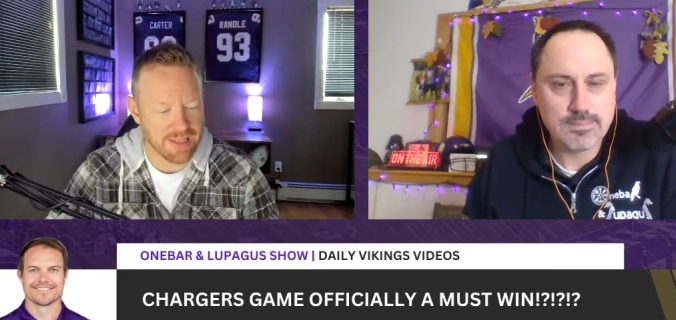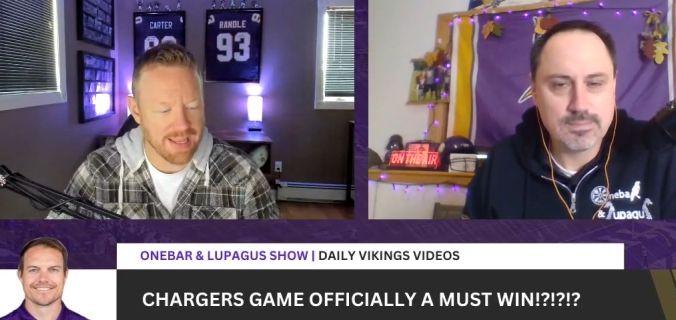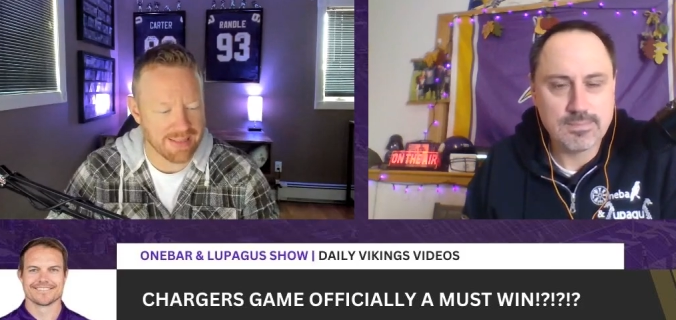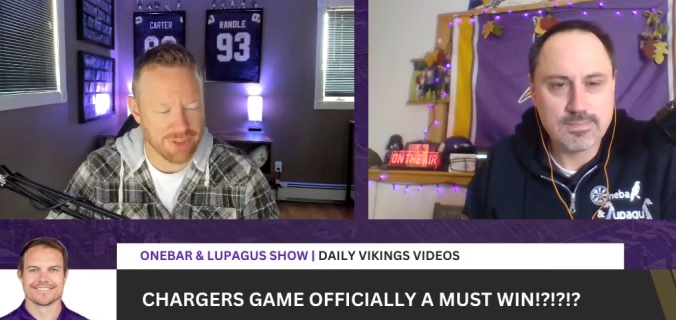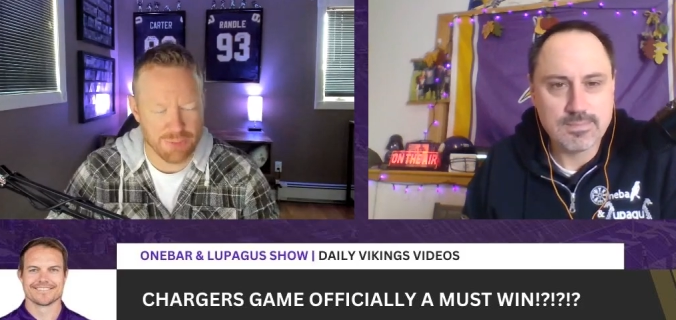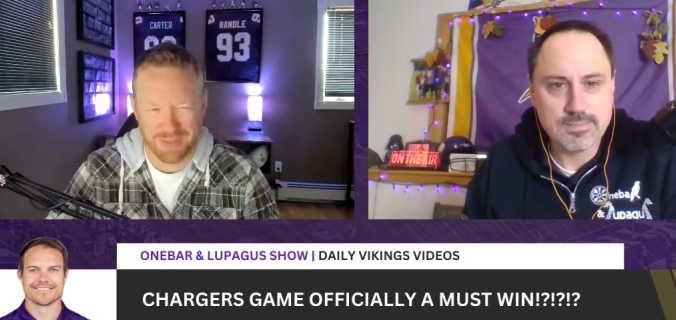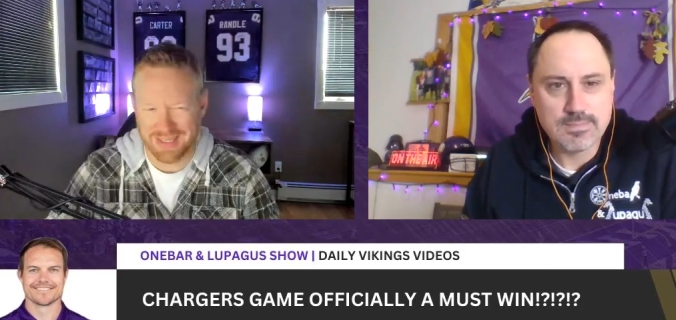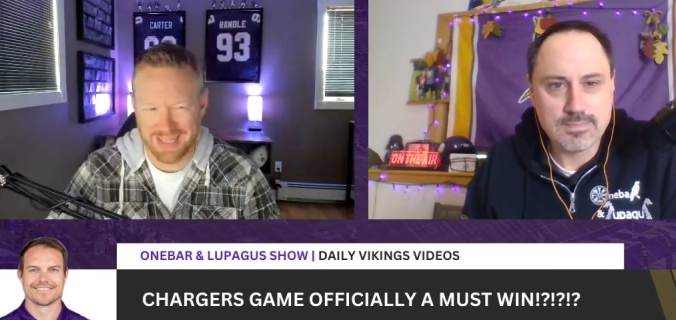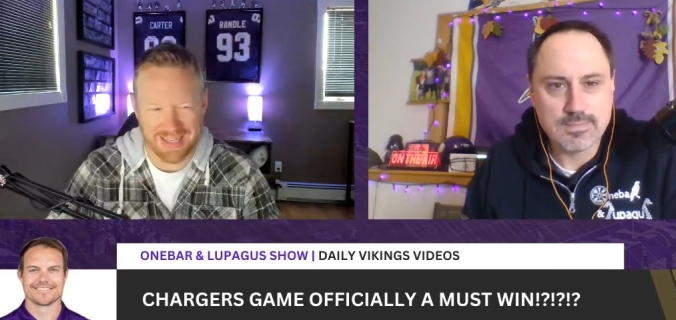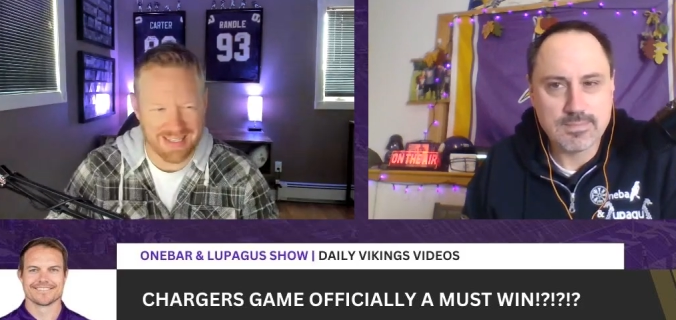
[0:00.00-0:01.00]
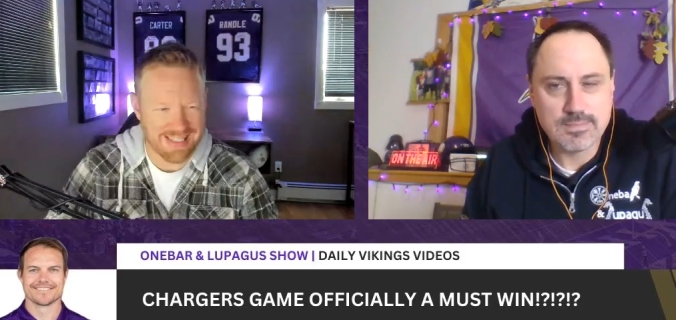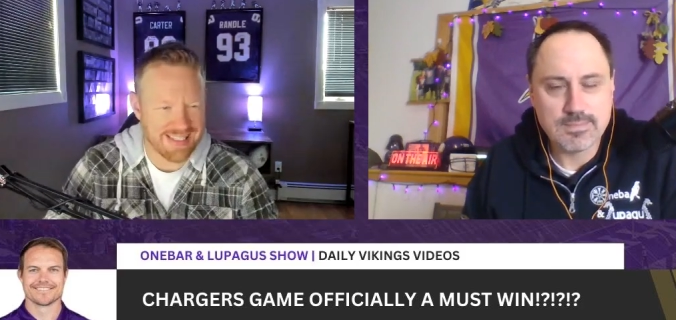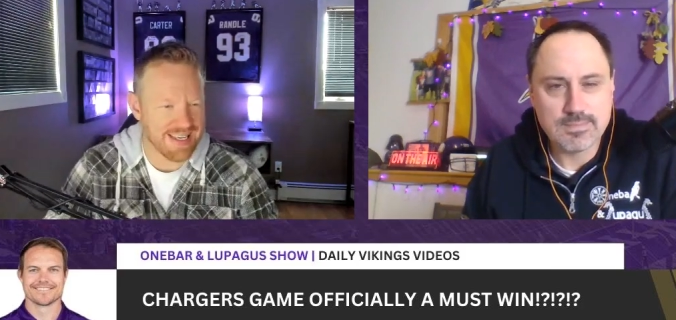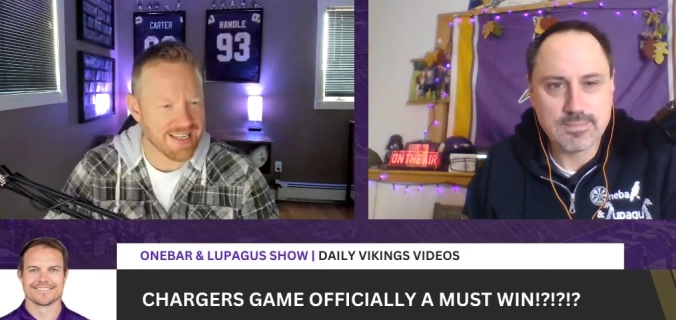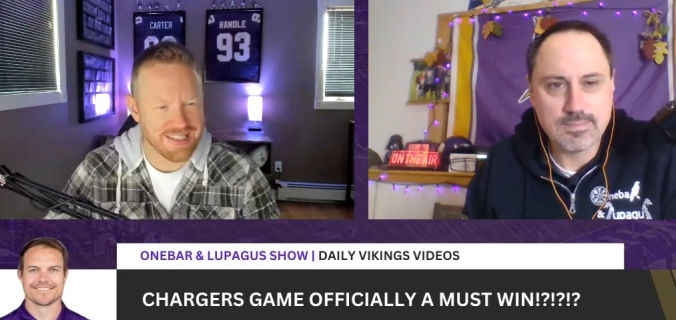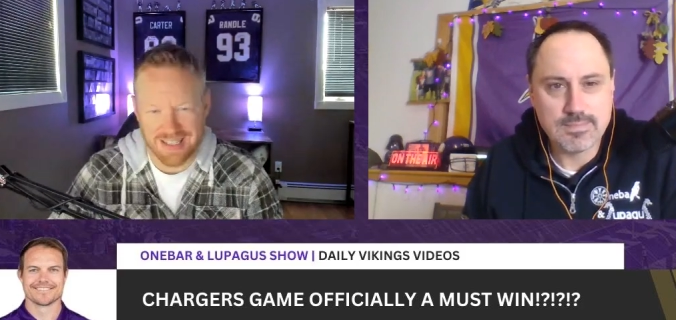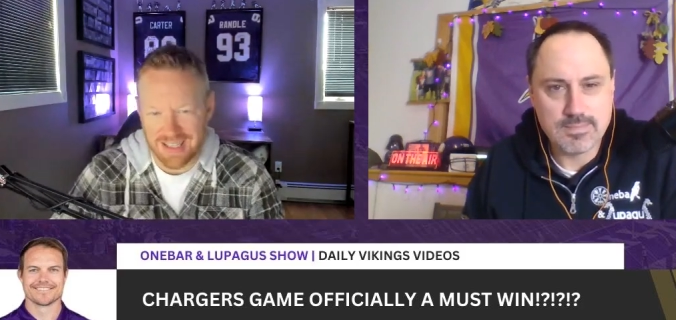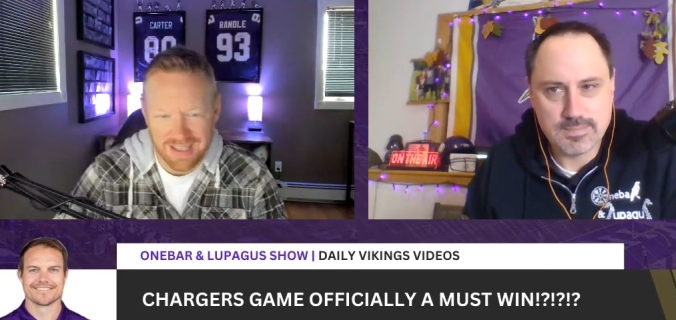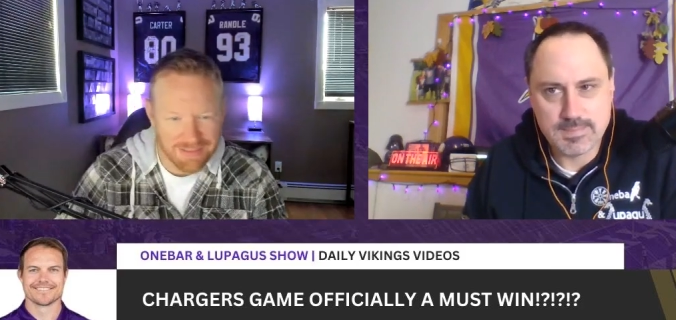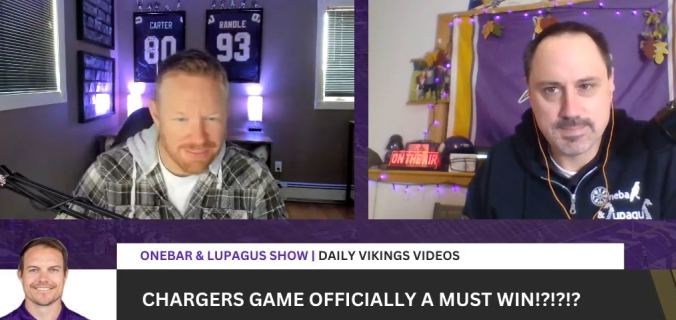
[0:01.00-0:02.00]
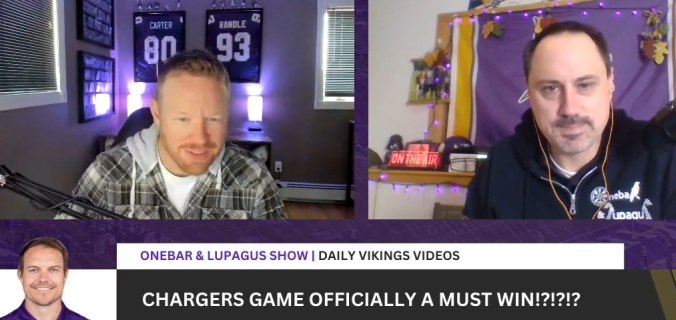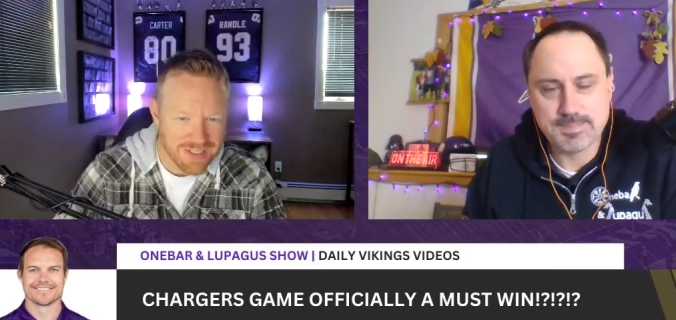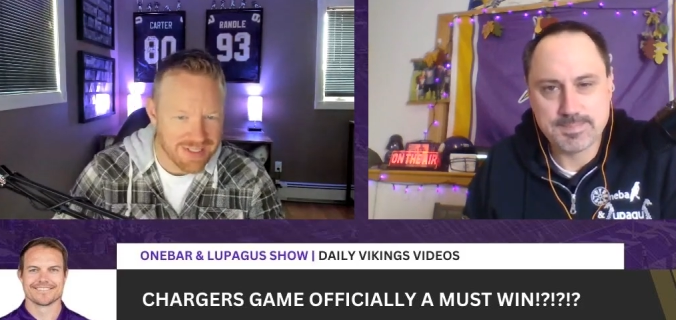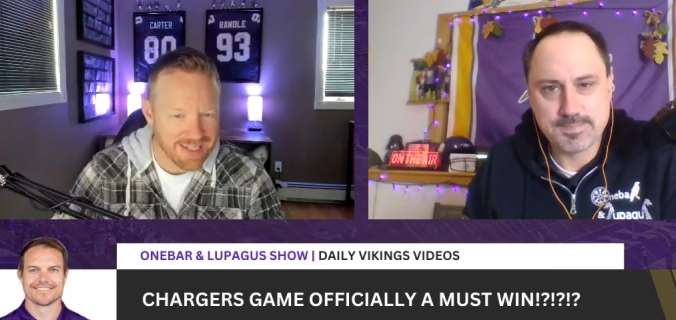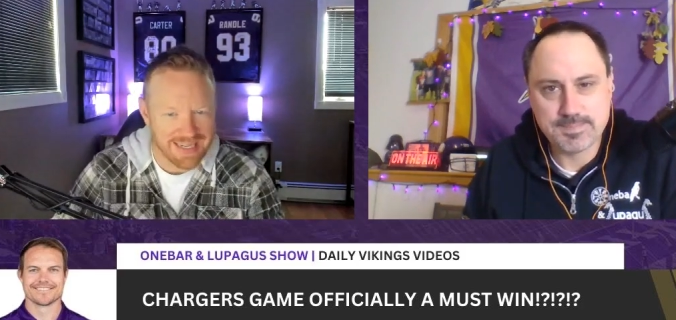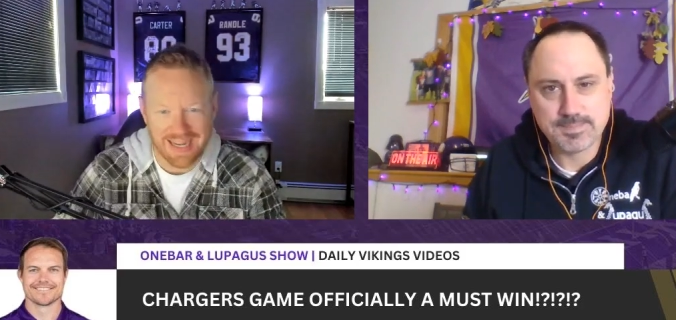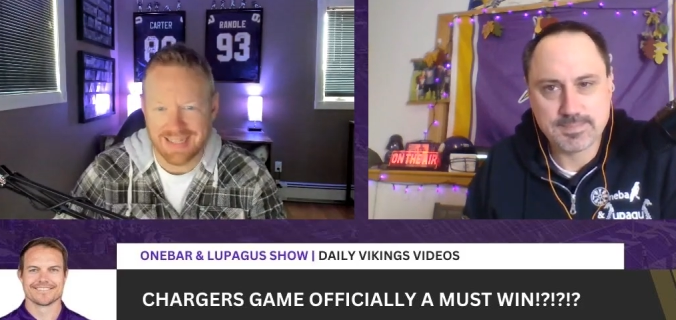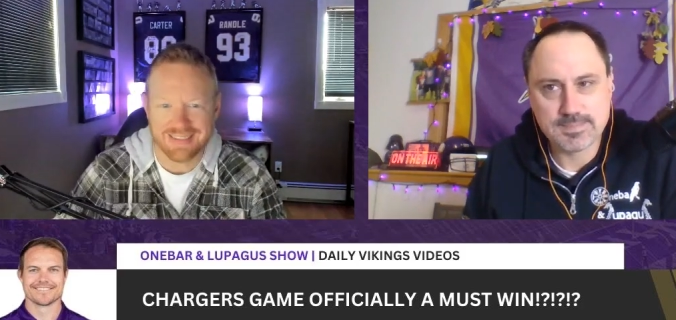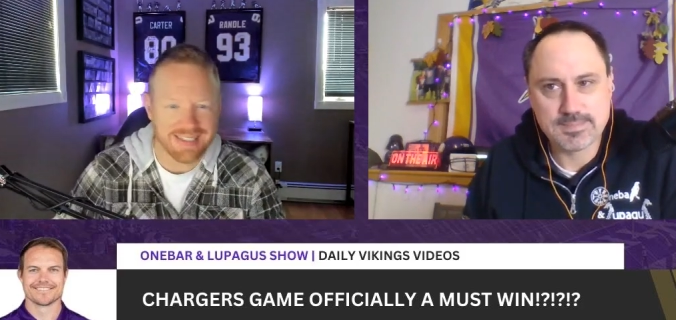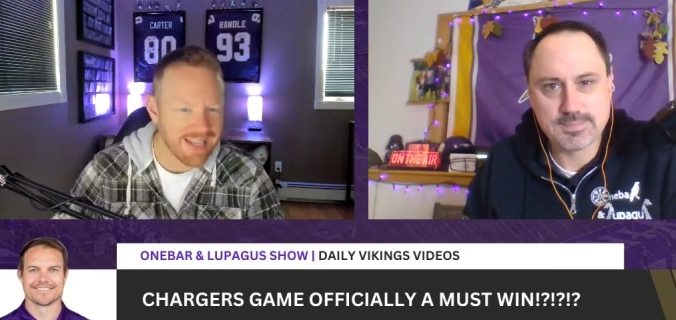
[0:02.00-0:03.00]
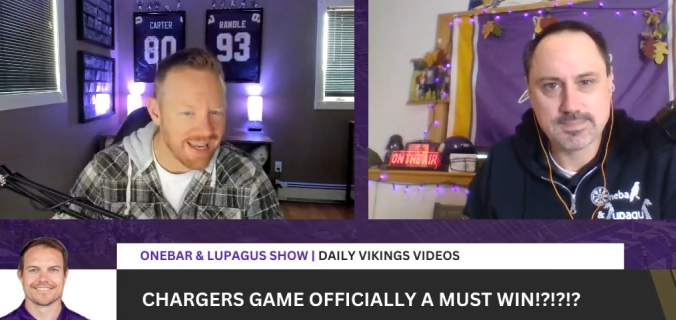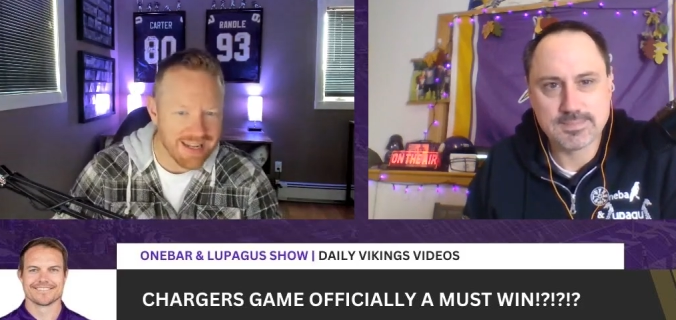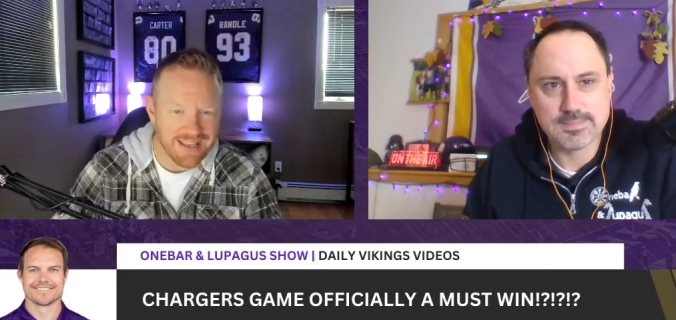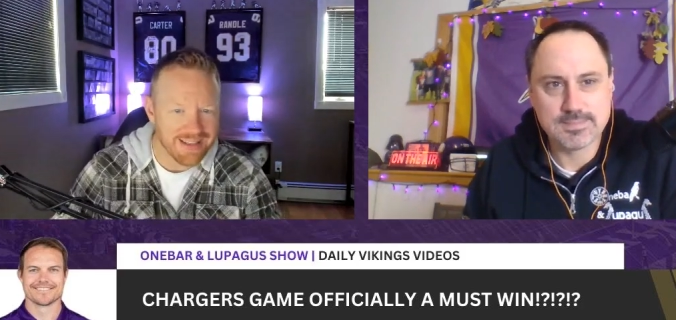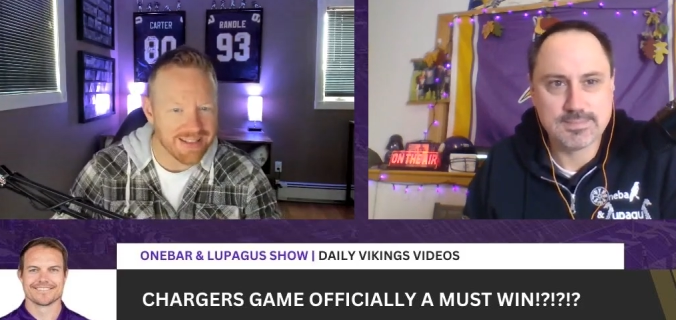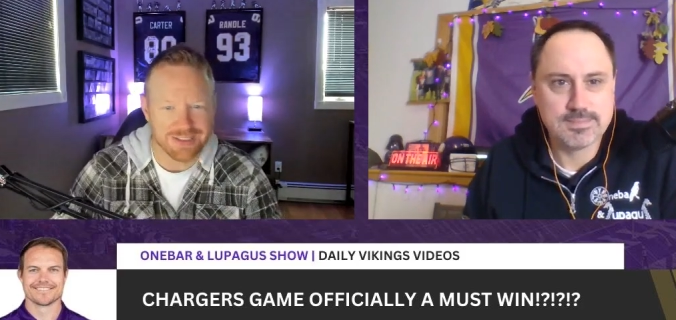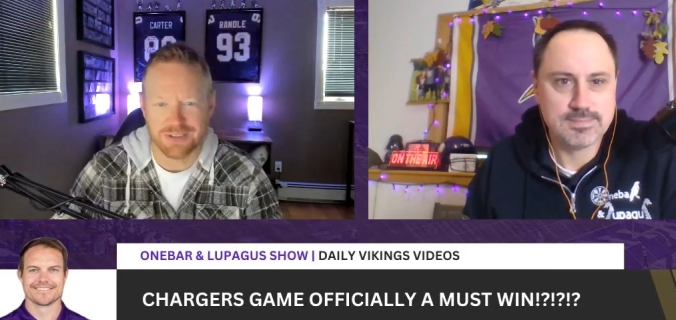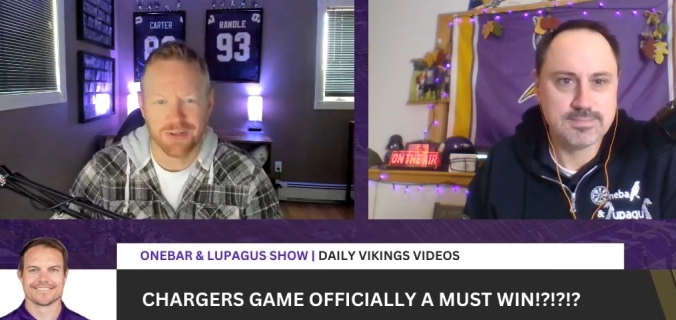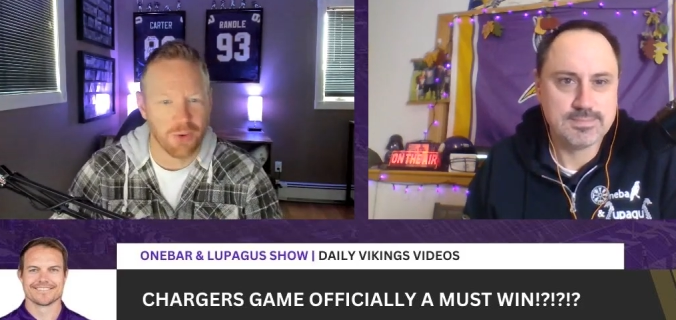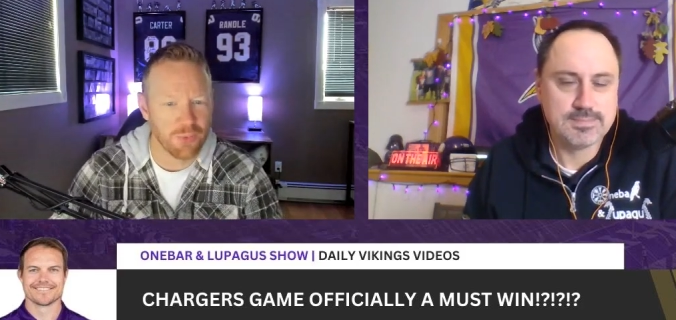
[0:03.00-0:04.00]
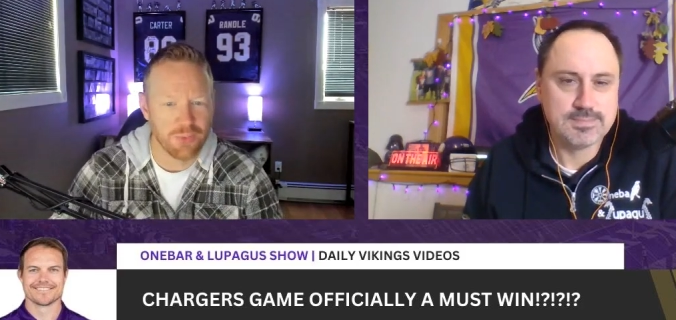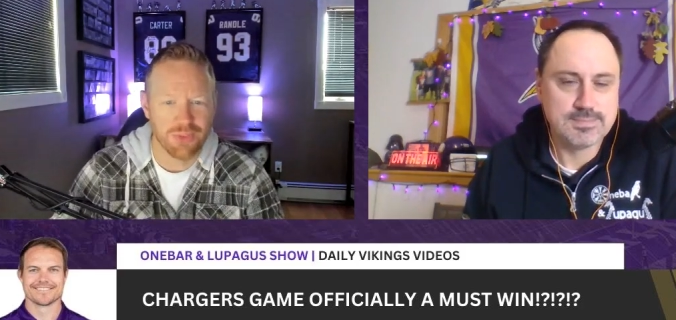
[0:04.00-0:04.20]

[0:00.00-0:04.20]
Speaker 1: that there's been like six teams since like 1980 that start 0